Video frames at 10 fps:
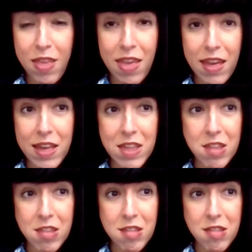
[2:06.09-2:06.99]

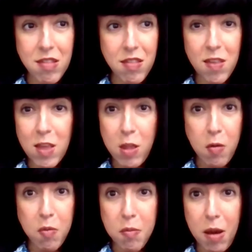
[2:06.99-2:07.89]
And,
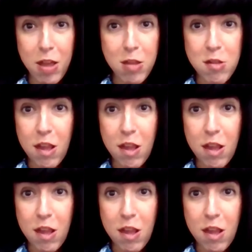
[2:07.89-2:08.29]
my